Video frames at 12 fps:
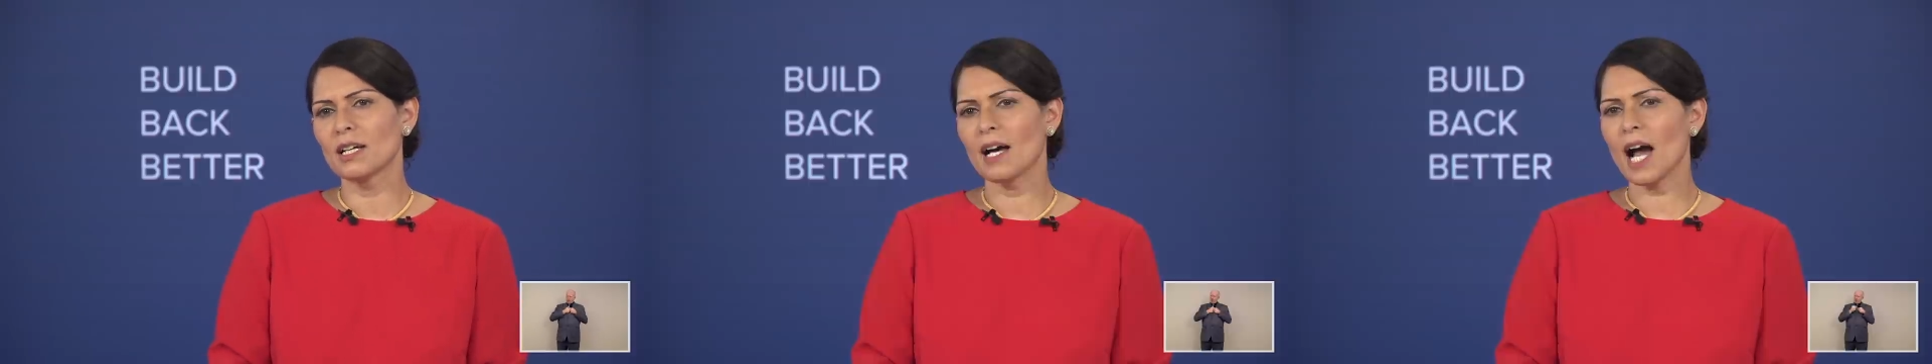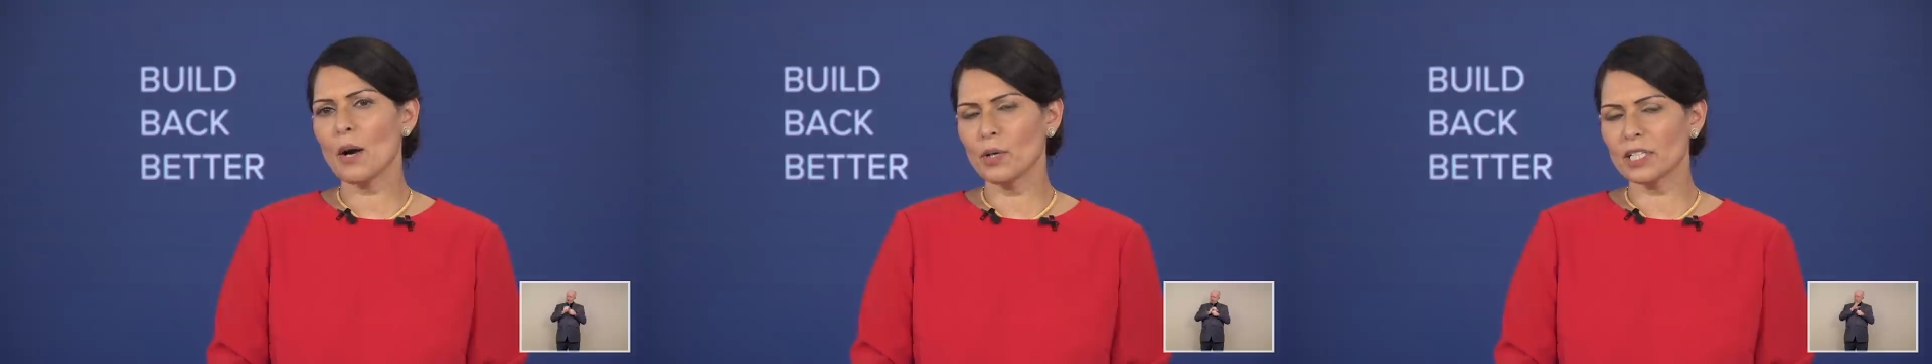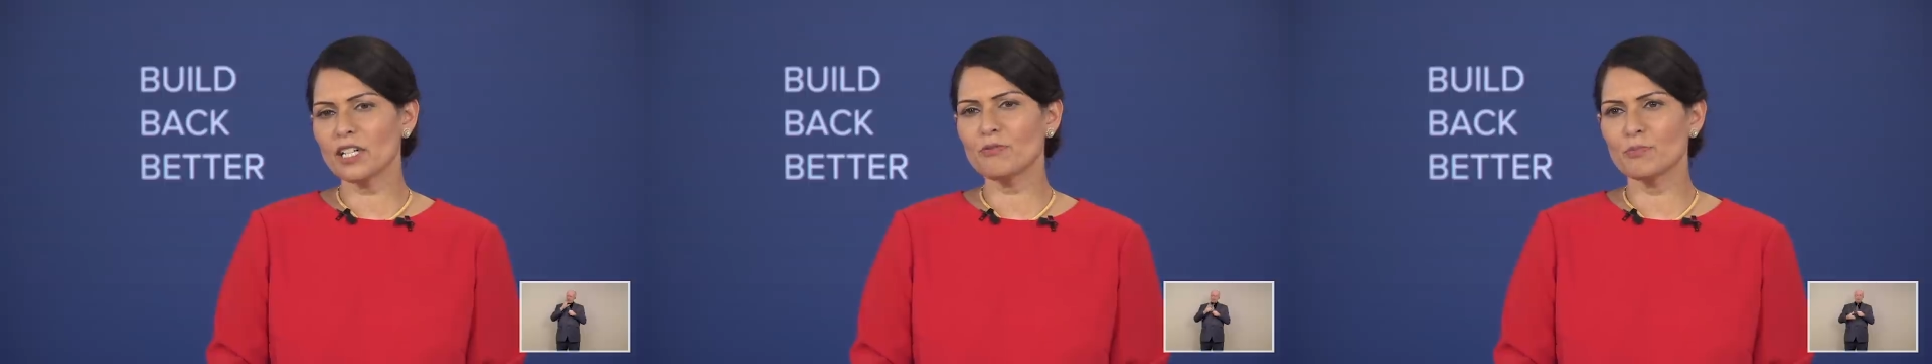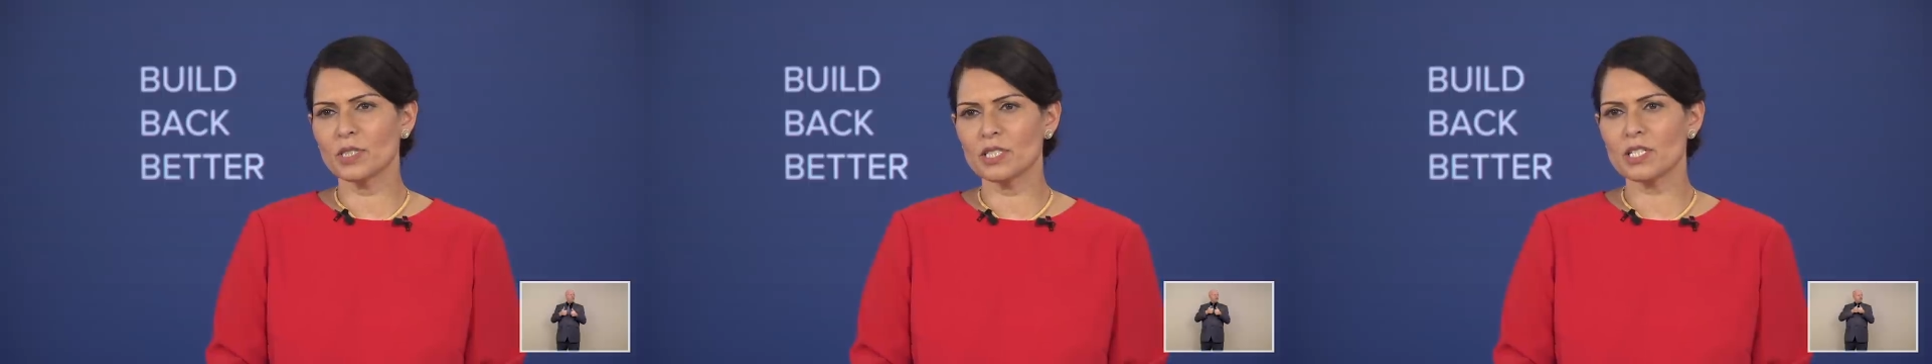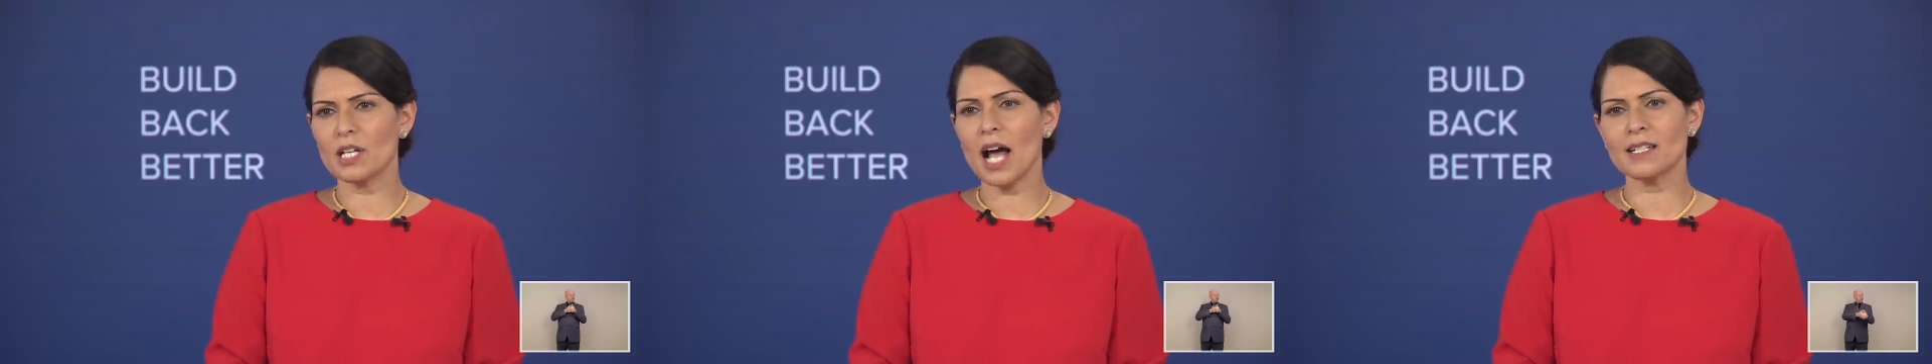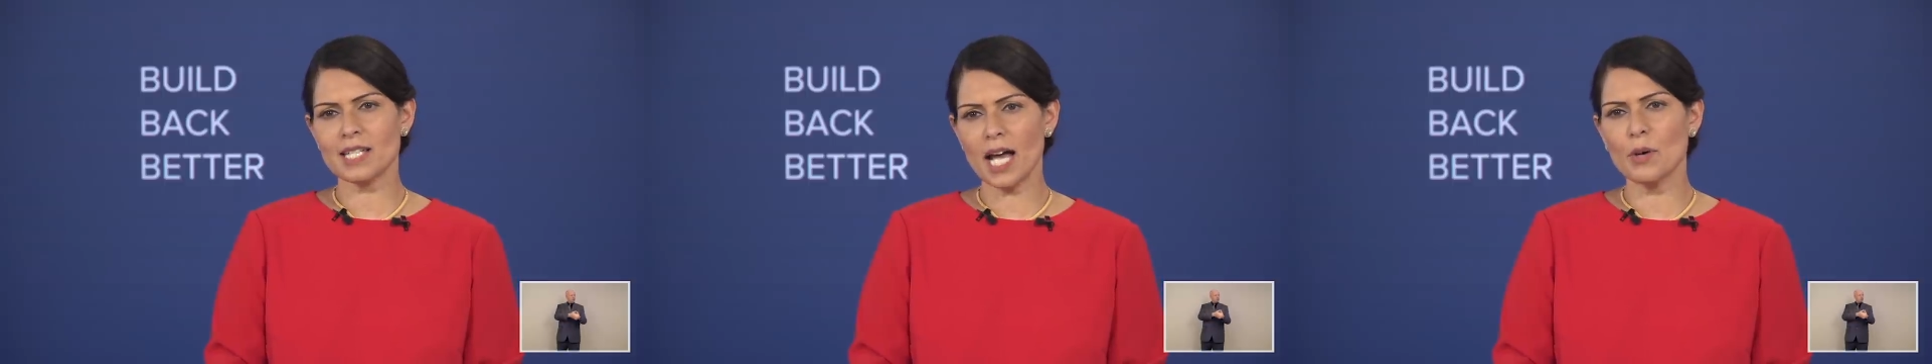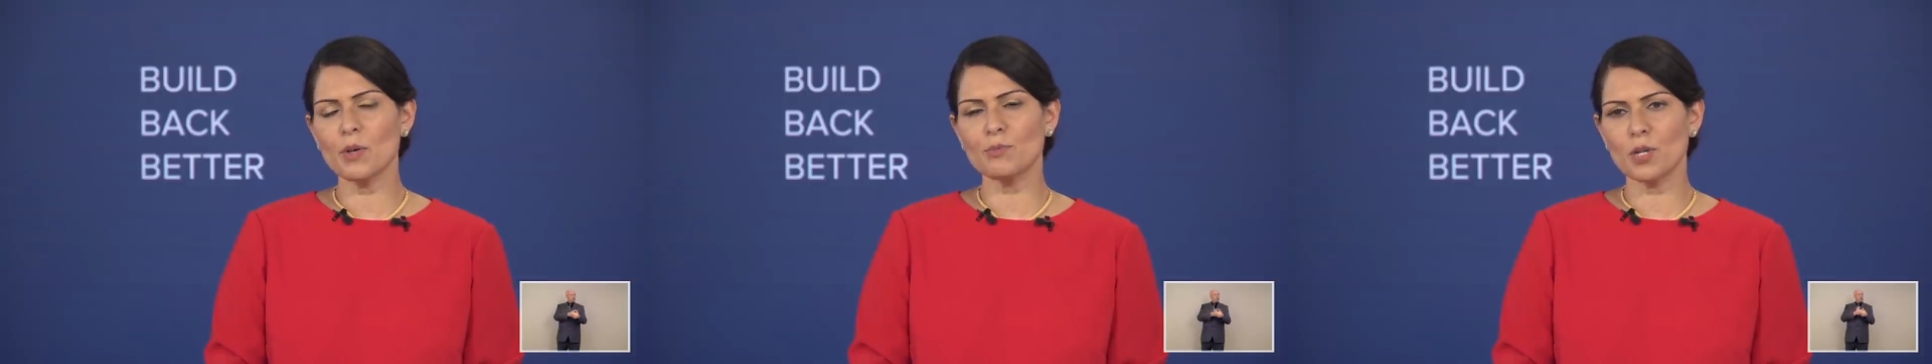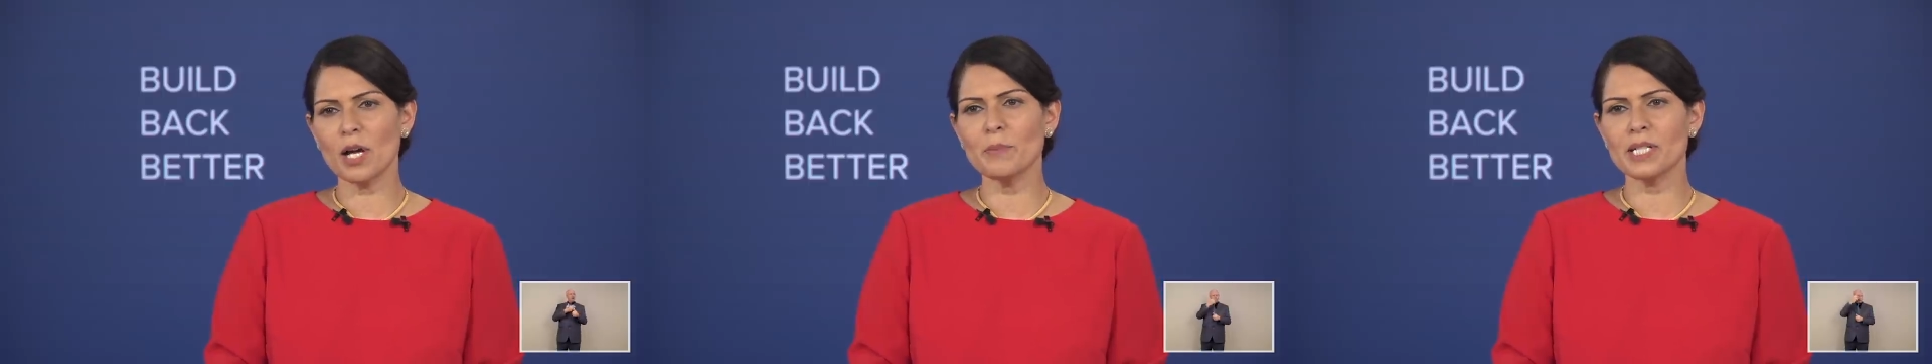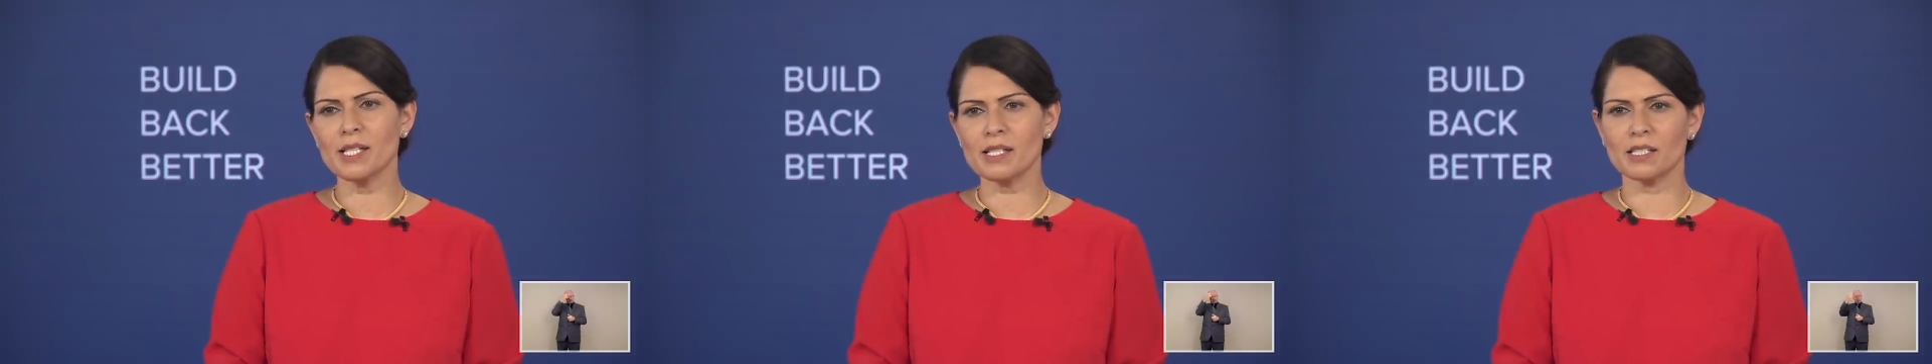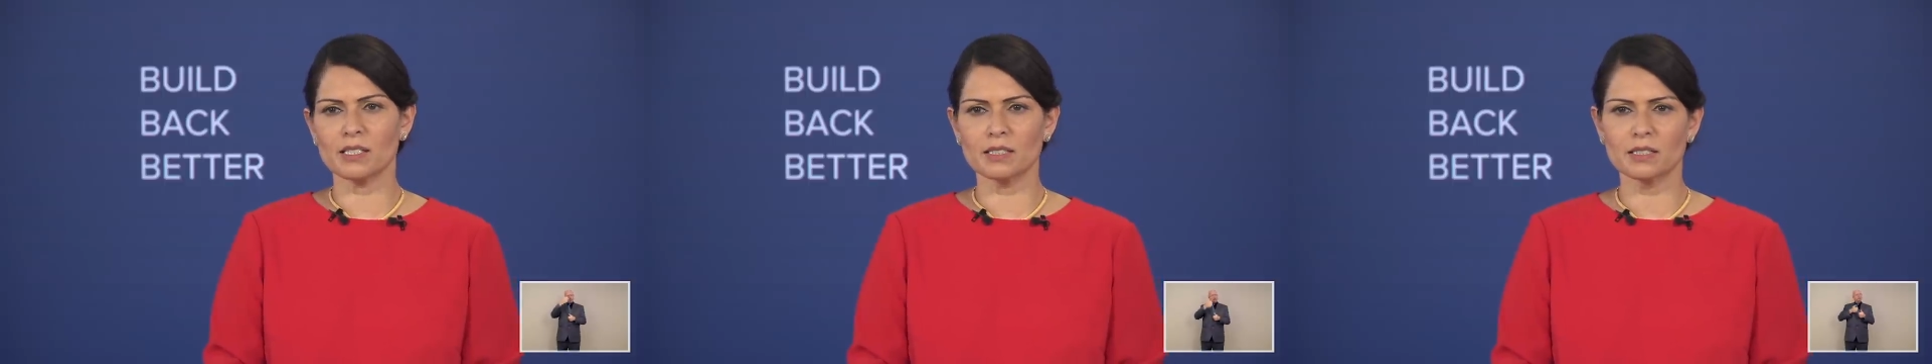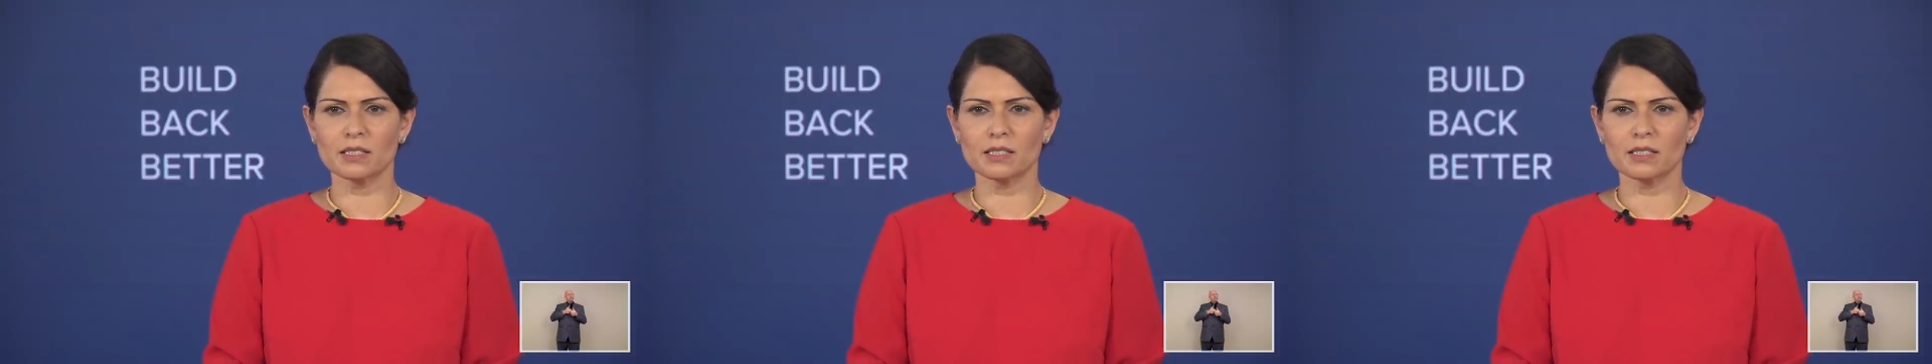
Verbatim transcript: our government, and our Prime Minister.